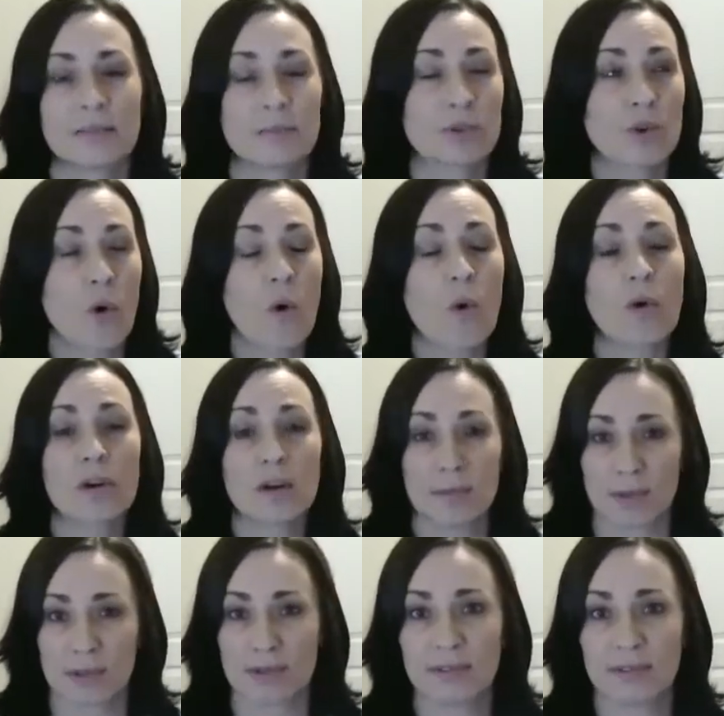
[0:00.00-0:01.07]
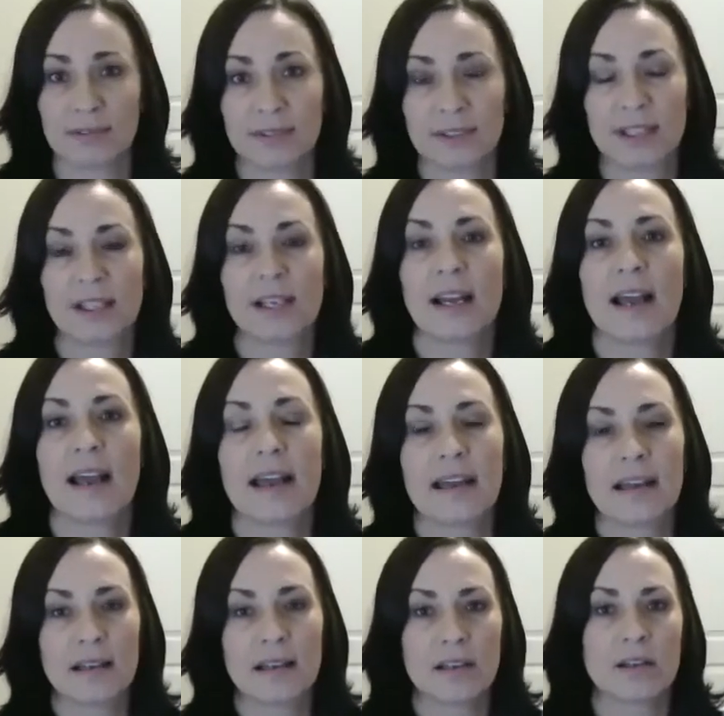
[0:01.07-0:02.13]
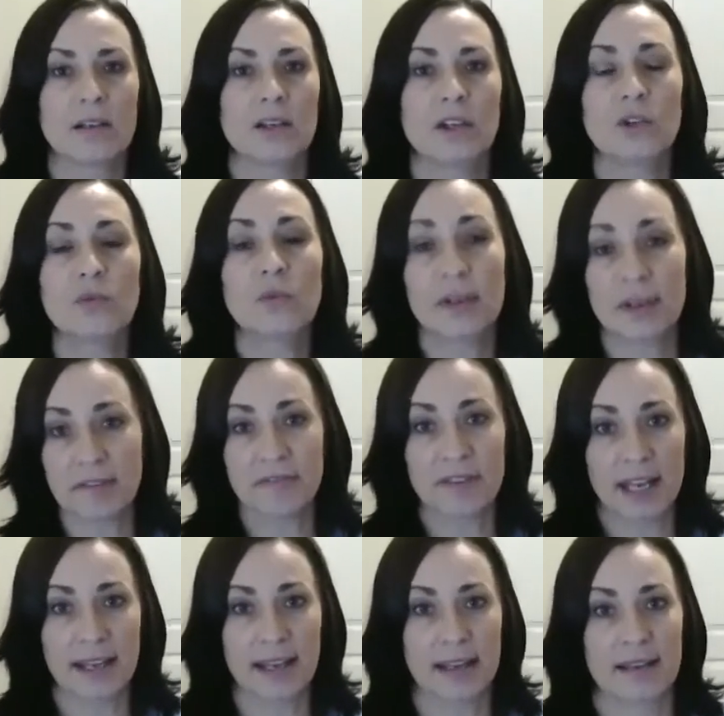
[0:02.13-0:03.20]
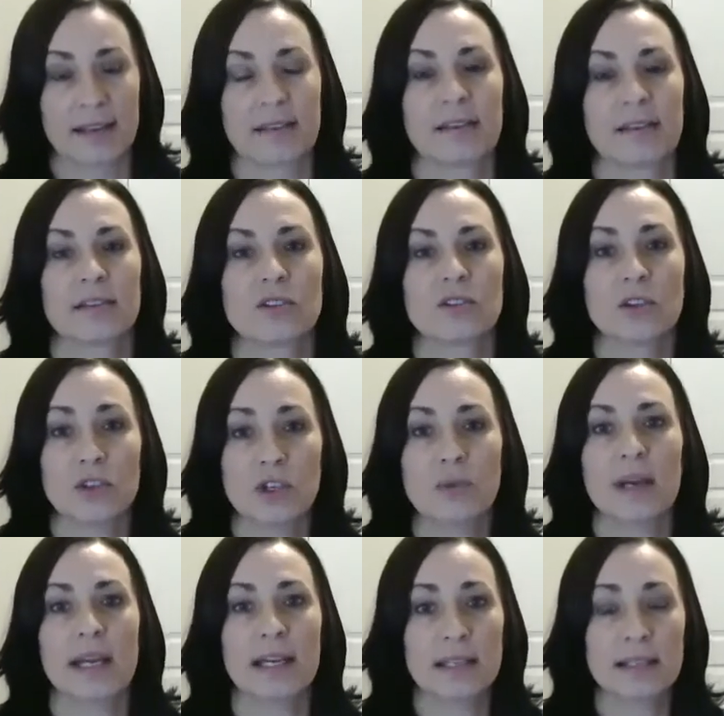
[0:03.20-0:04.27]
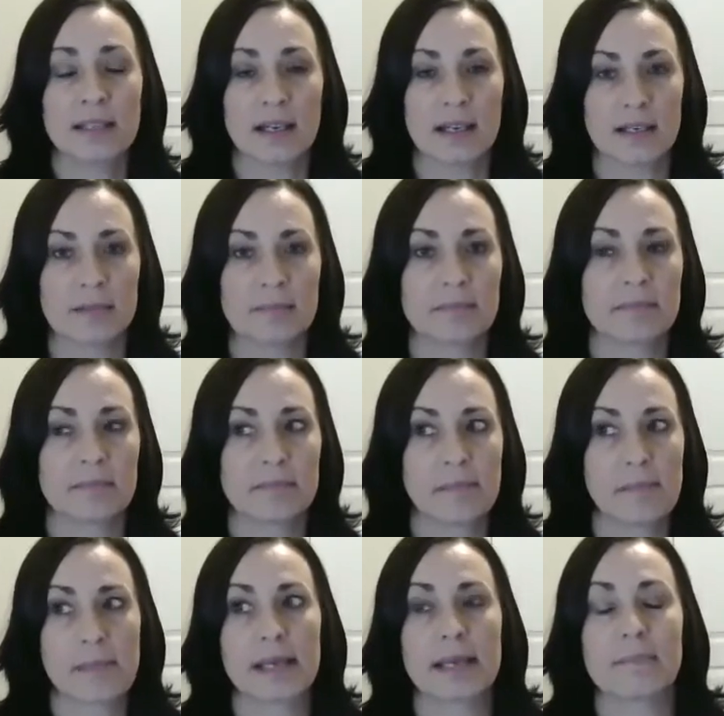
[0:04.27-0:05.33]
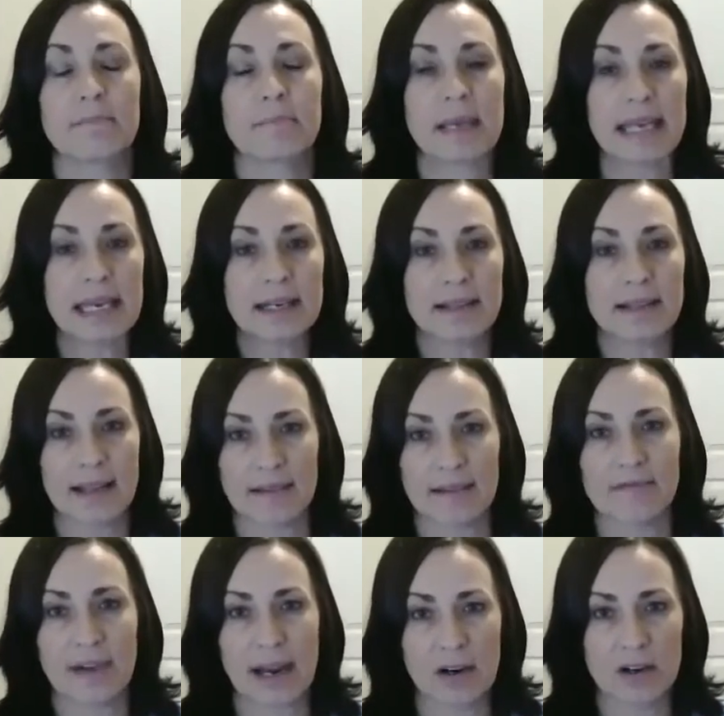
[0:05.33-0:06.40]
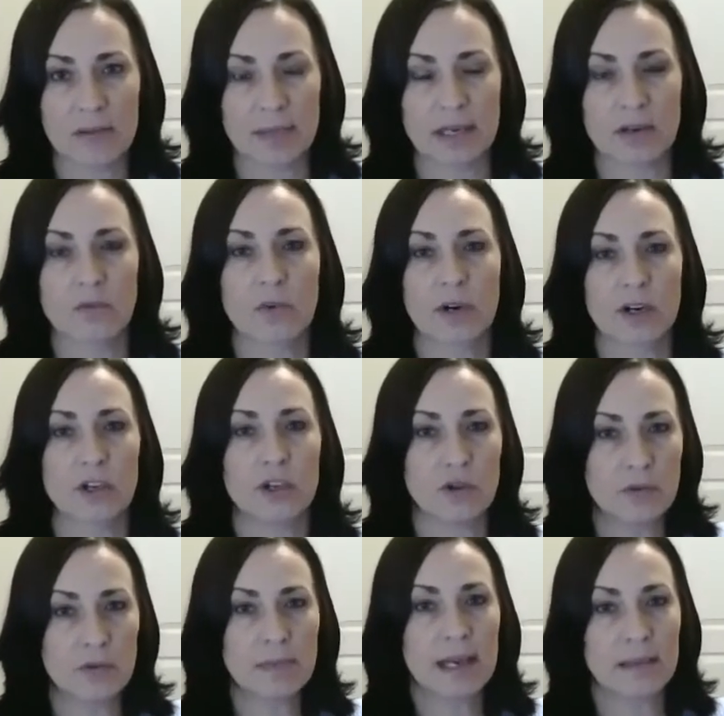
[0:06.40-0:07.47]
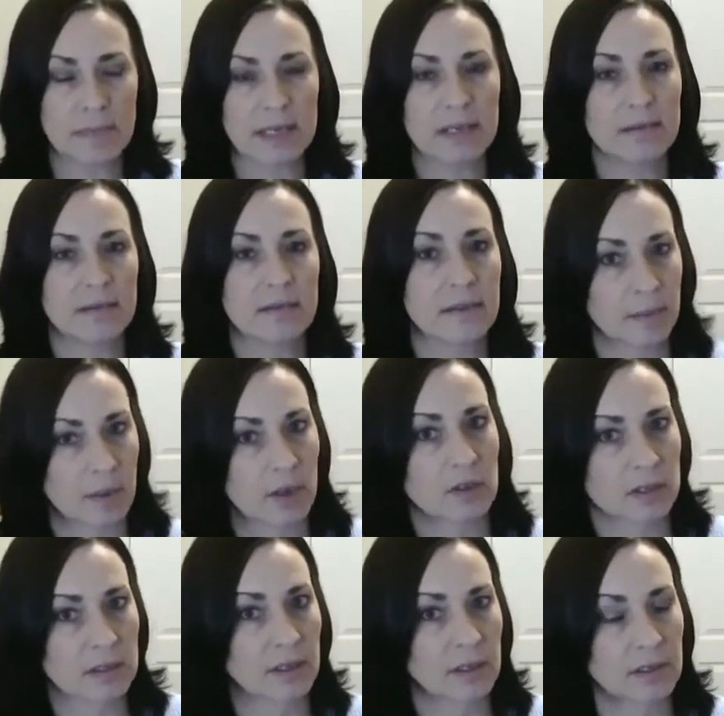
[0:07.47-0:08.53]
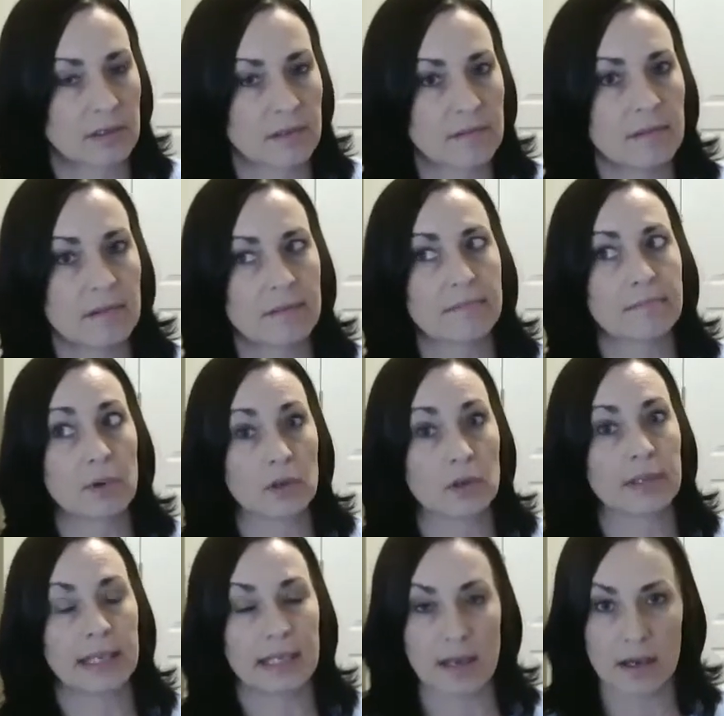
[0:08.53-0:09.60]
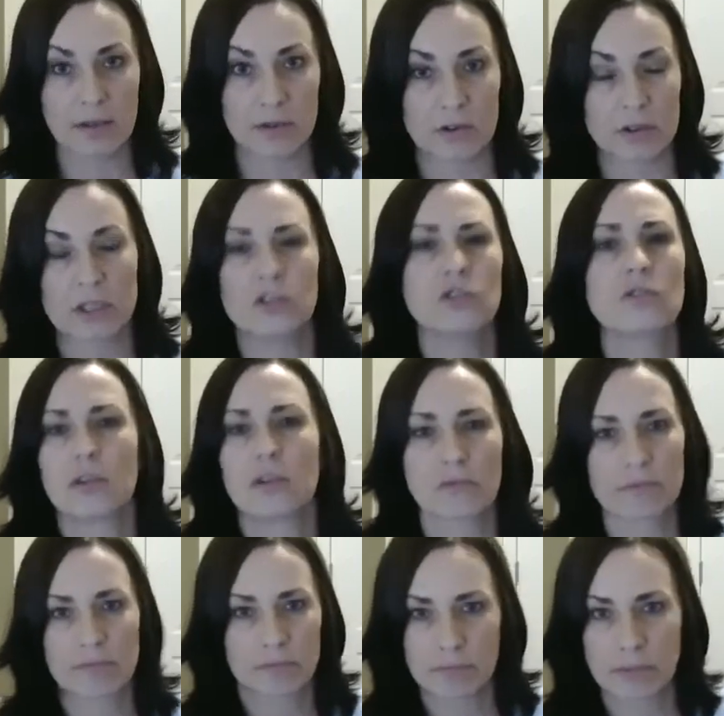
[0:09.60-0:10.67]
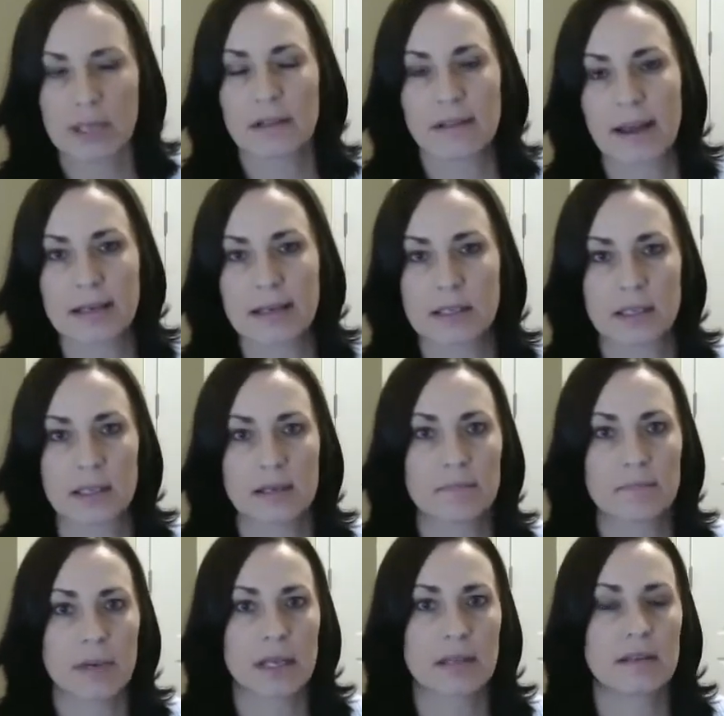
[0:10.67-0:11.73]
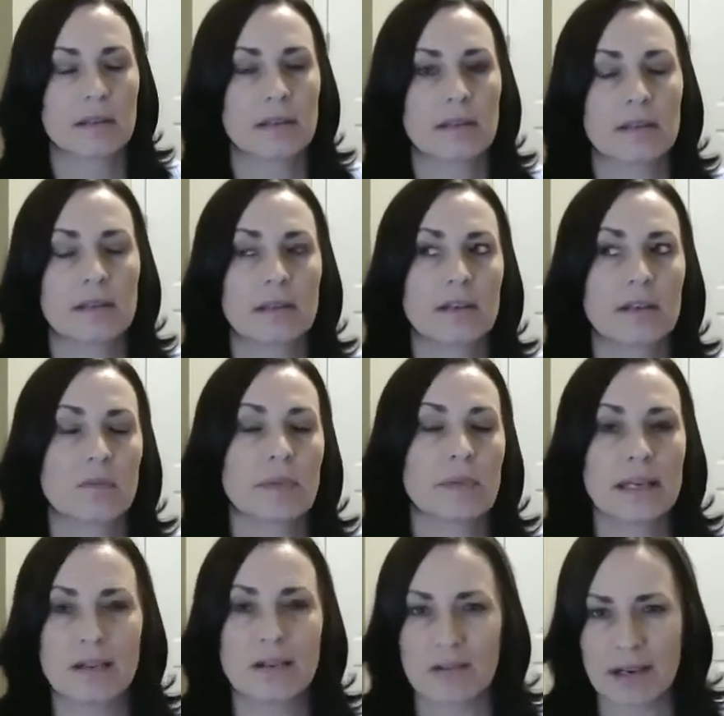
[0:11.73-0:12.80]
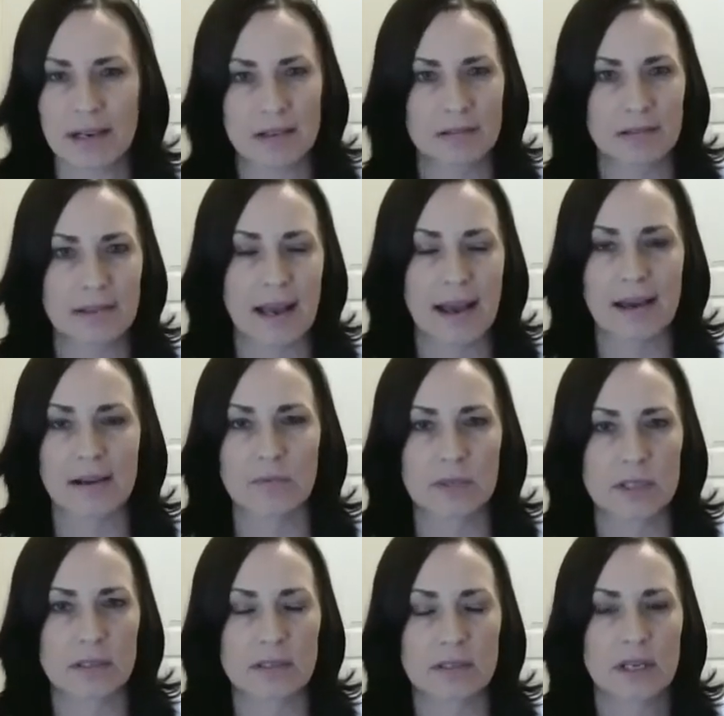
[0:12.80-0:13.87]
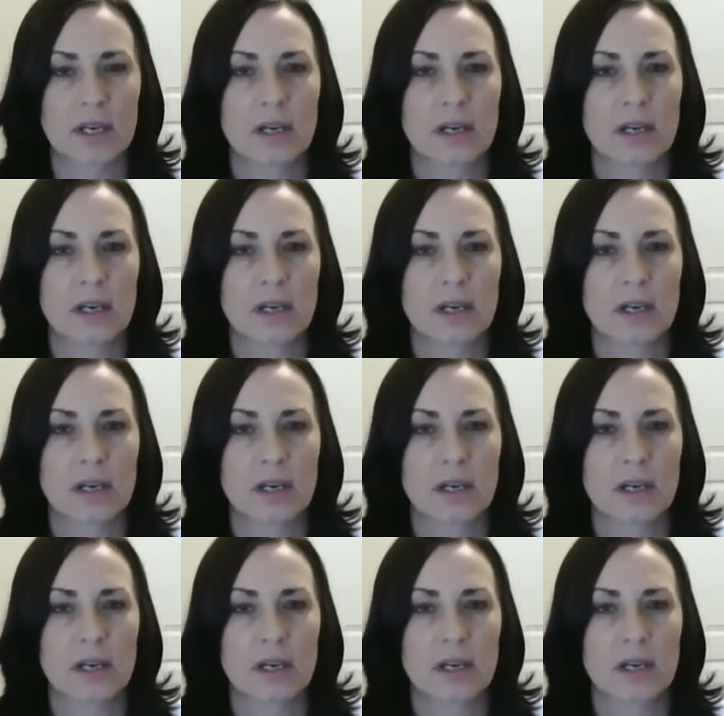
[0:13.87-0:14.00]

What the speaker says: was horrible. And you want to fit in. So you end up being in that environment where you may be the person bullying others and you don't realize it. But, being around that was